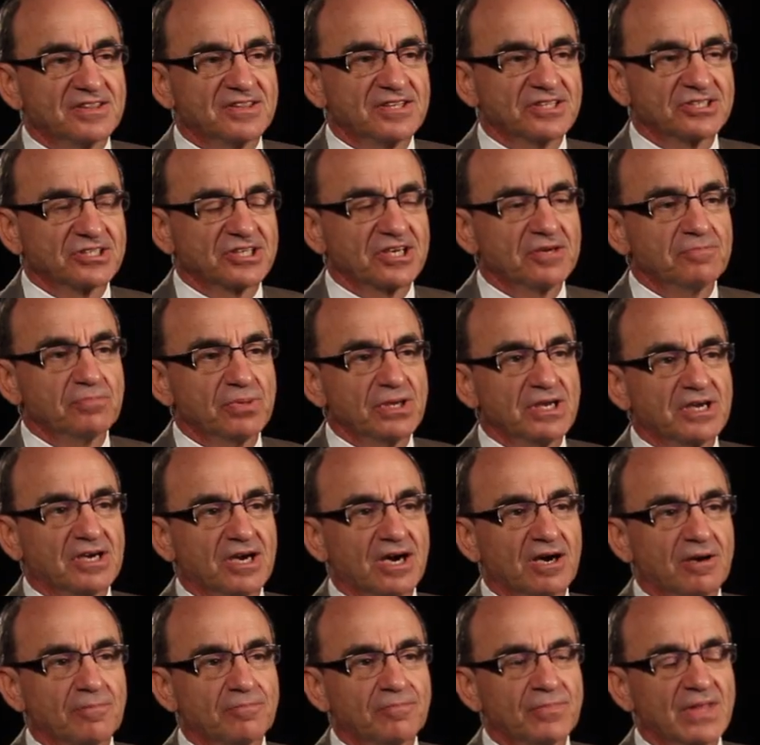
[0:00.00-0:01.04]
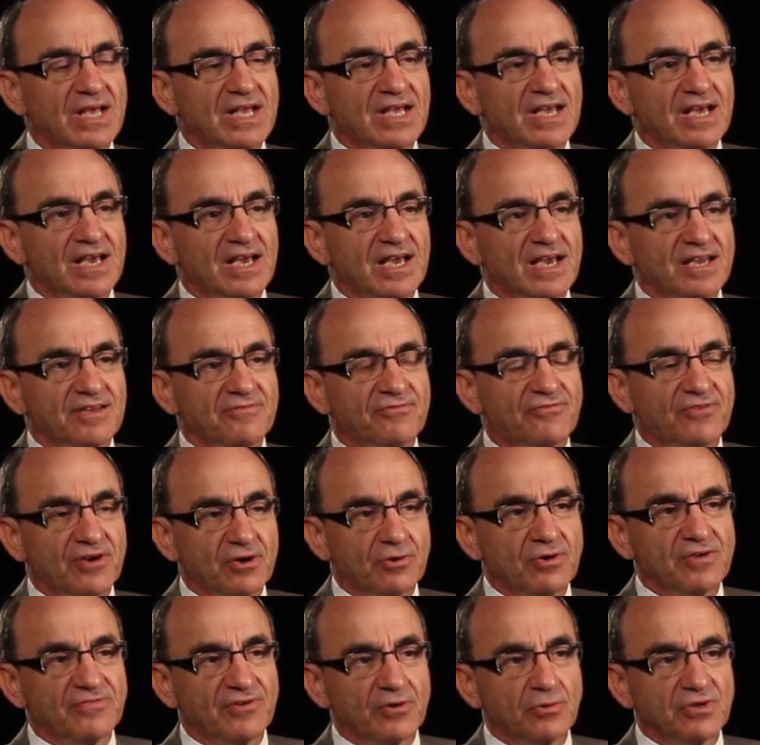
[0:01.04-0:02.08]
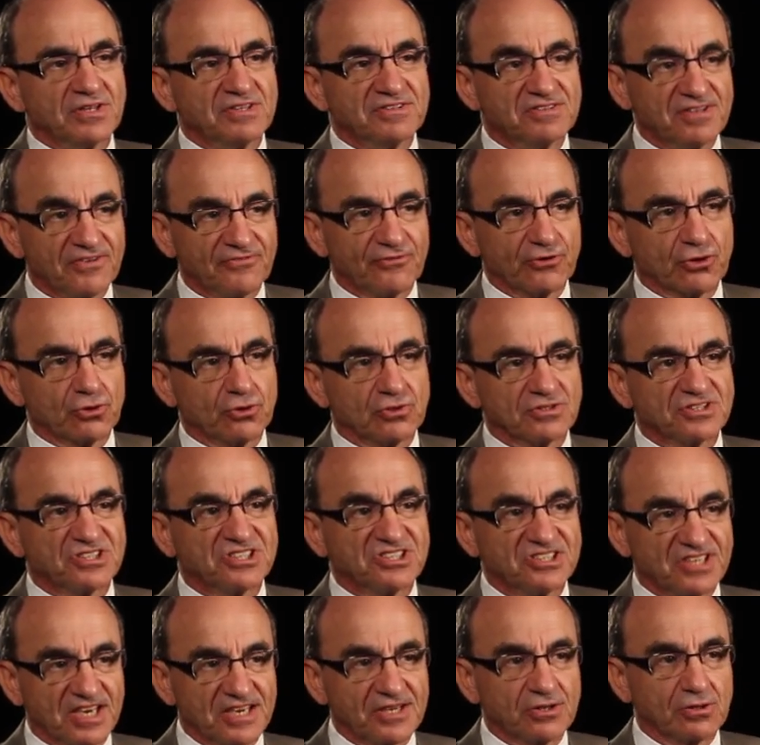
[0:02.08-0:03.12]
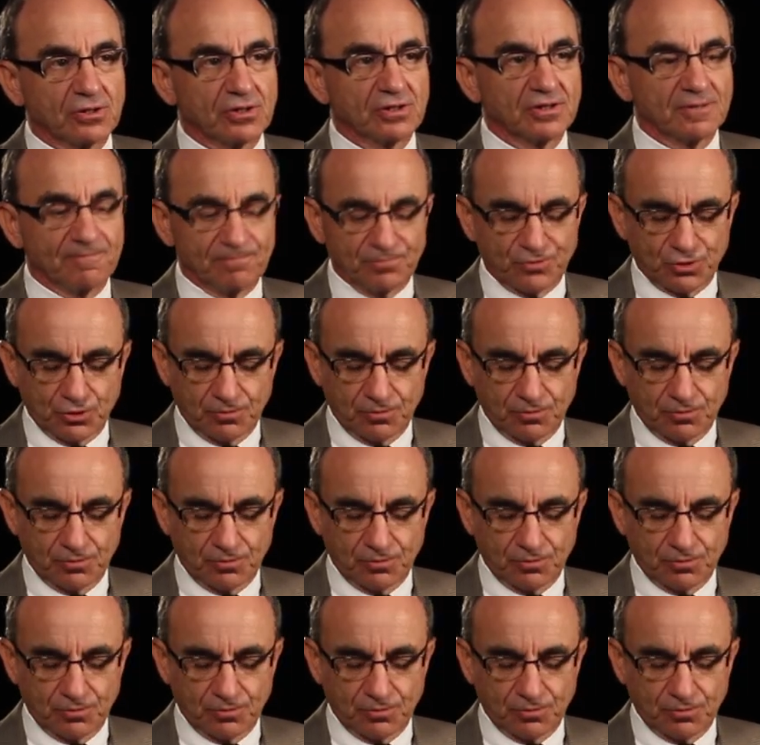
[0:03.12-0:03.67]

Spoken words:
this can become a very, very difficult cycle to